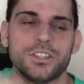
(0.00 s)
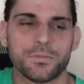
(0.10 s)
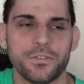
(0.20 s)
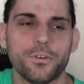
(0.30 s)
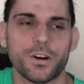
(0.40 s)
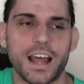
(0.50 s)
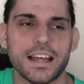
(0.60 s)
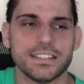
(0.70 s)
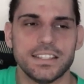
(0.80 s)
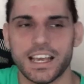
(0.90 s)
Just before
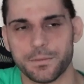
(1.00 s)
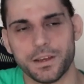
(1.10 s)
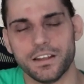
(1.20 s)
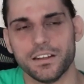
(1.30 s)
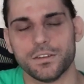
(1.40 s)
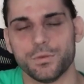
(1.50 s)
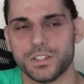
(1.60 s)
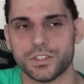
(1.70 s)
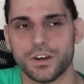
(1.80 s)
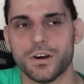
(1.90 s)
that segment, we
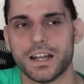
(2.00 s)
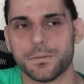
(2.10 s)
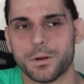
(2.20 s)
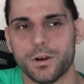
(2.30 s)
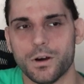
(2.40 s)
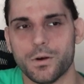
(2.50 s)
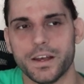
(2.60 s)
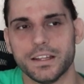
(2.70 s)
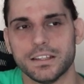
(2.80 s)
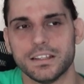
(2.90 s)
saw Adam Cole
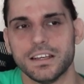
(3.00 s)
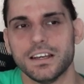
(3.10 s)
and